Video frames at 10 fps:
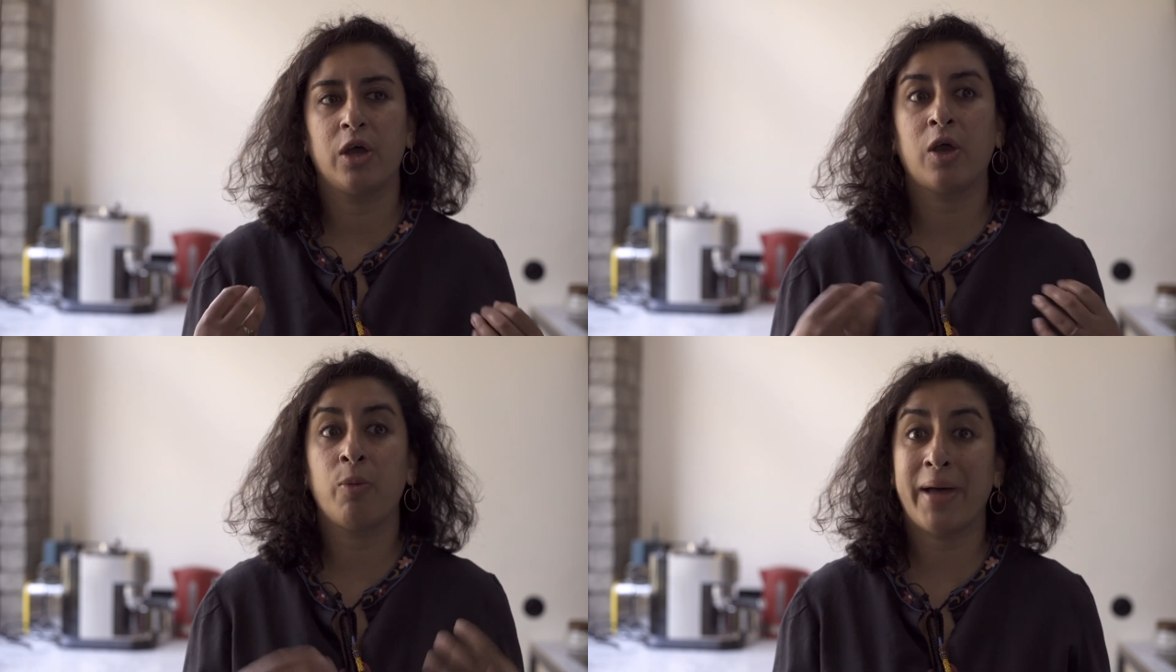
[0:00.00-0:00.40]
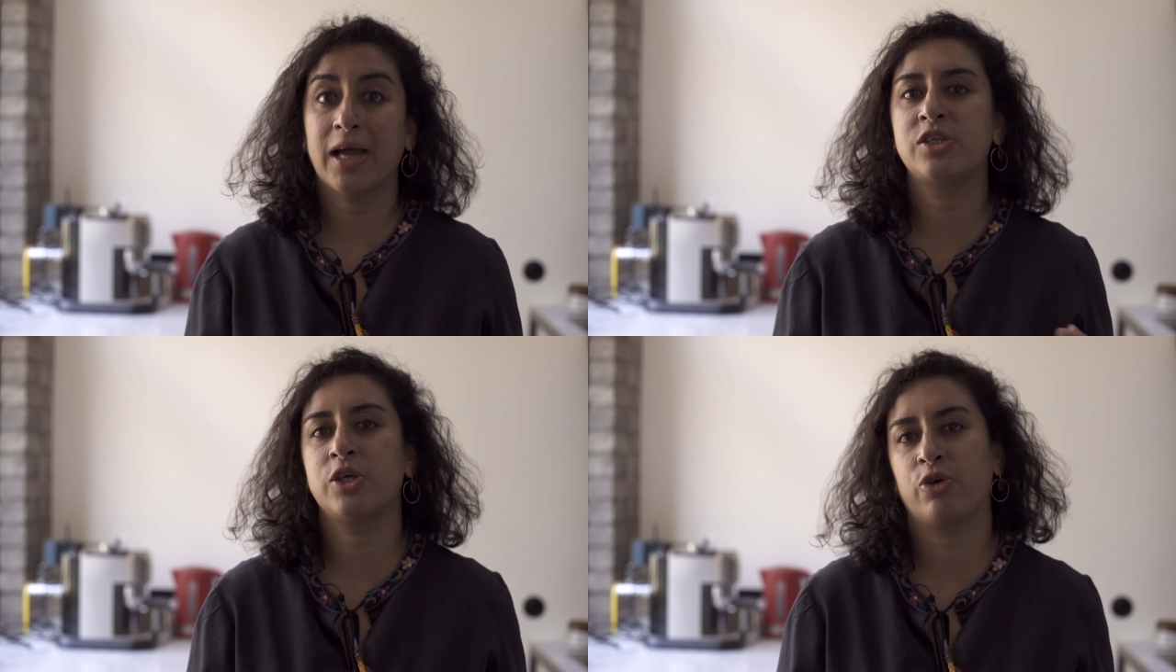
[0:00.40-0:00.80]
go
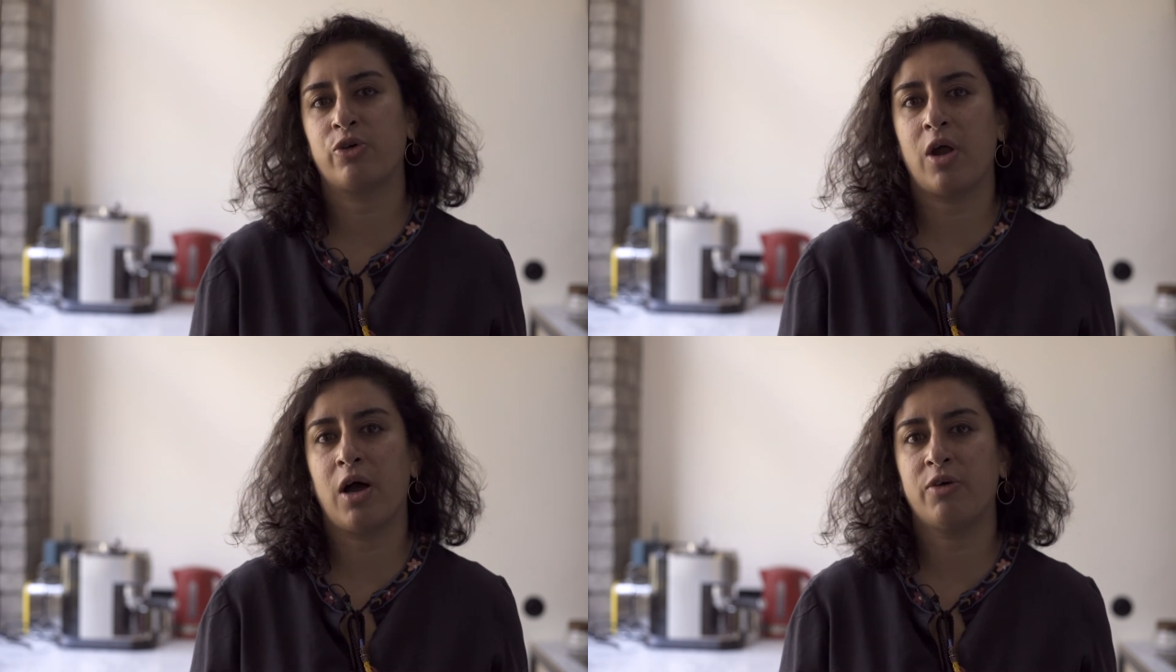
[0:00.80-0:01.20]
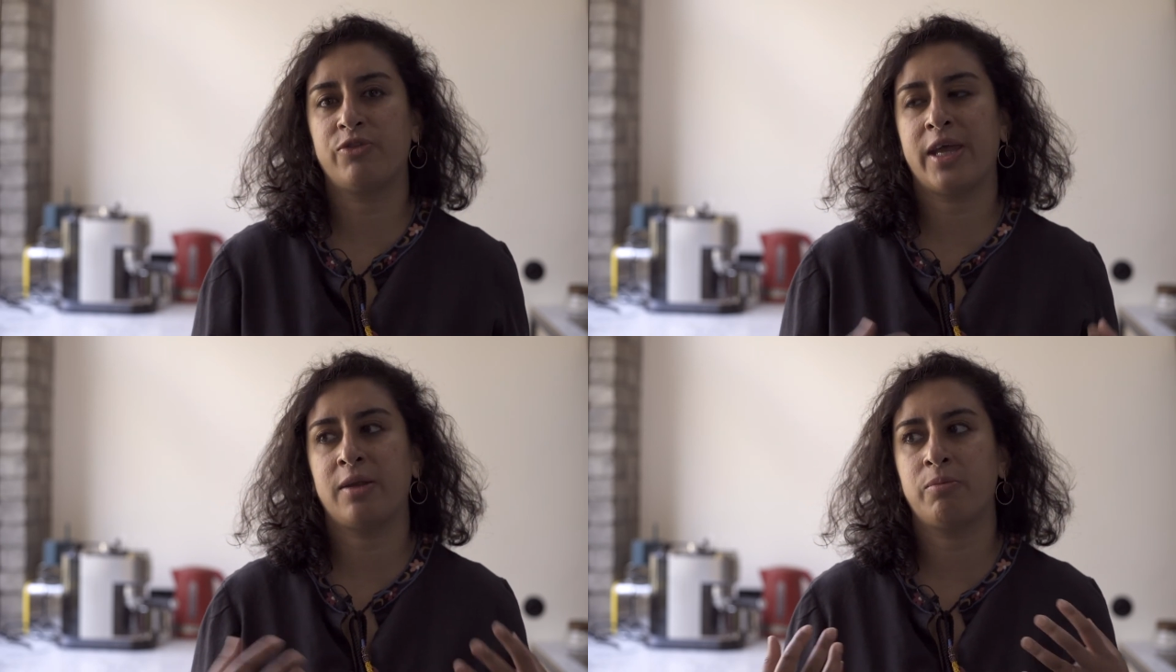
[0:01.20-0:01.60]
back to your
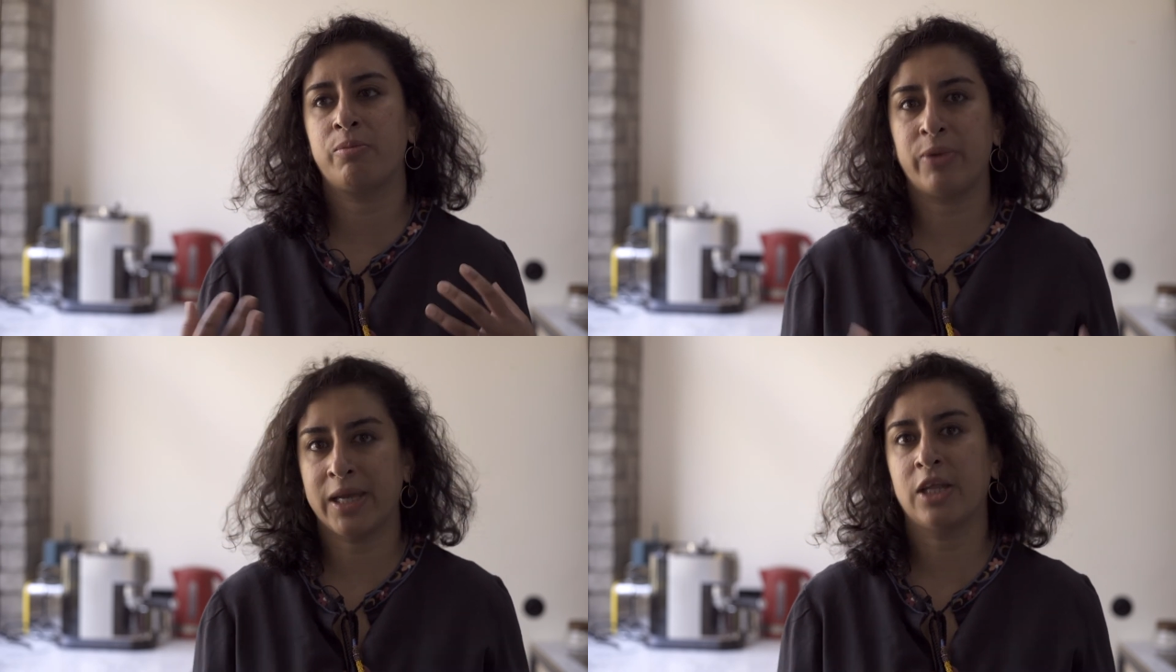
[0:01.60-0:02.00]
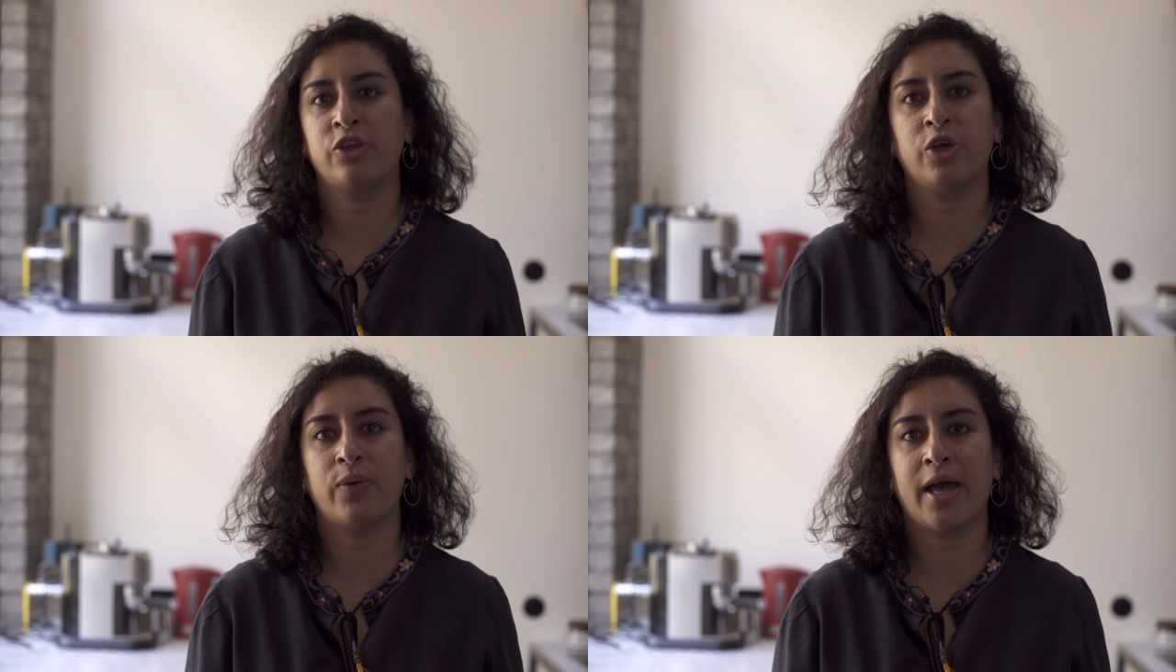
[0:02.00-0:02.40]
craft and bring in
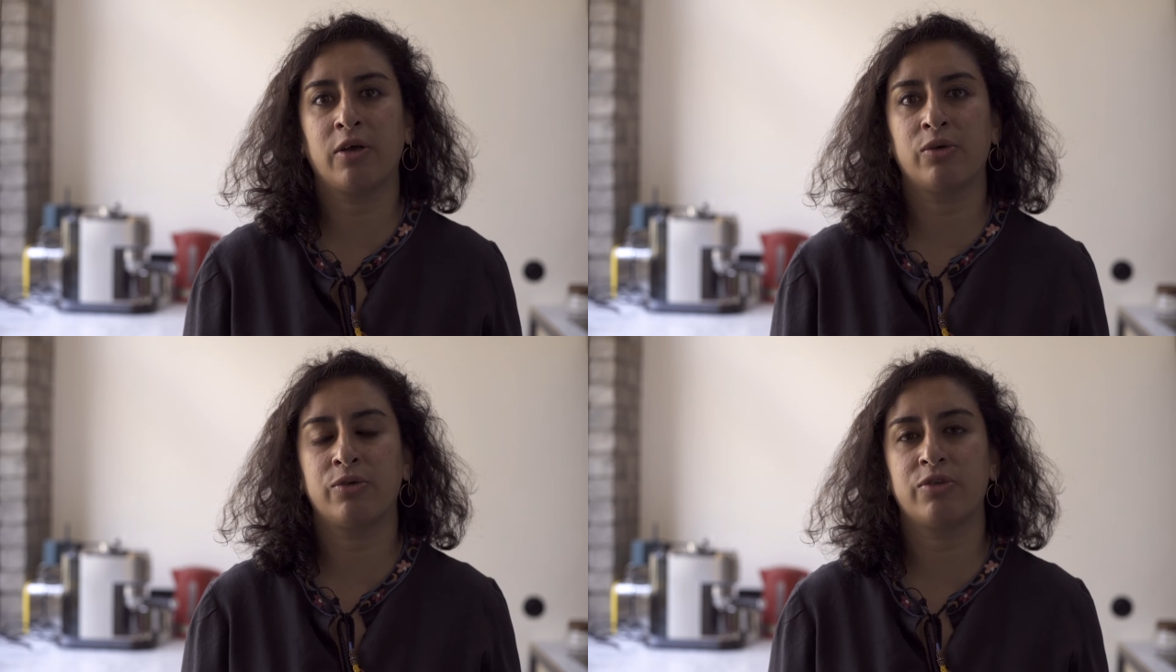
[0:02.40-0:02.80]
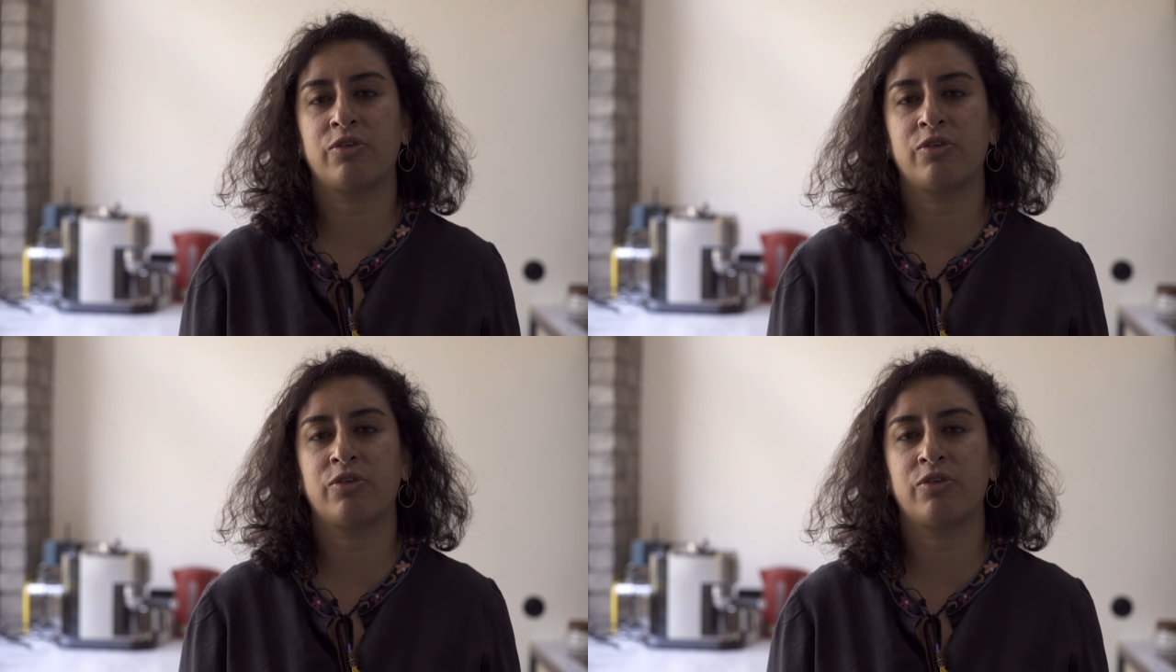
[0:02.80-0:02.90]
new angles.